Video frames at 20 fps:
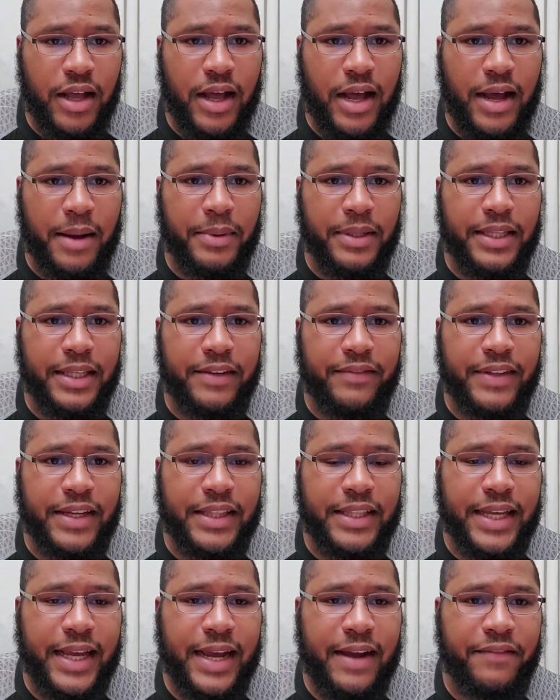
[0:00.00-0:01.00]
I believe
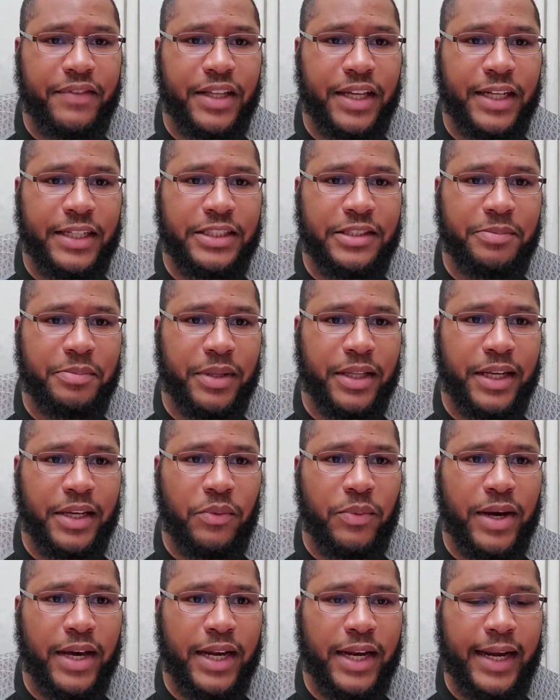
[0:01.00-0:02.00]
that they have to
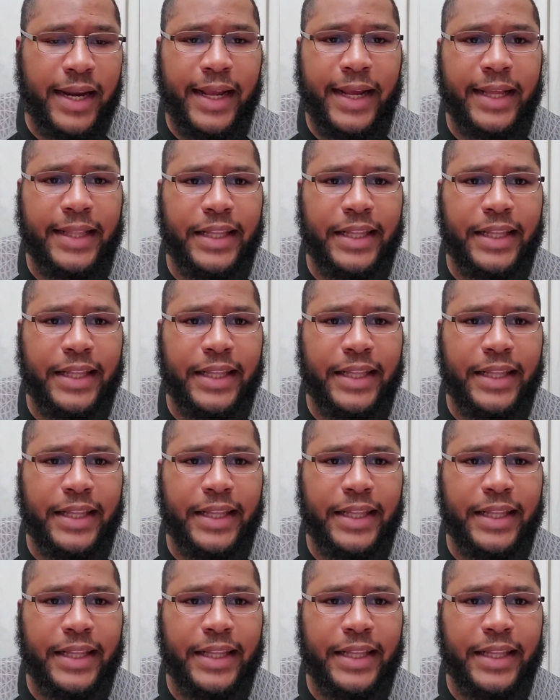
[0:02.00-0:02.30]
explain why they didn't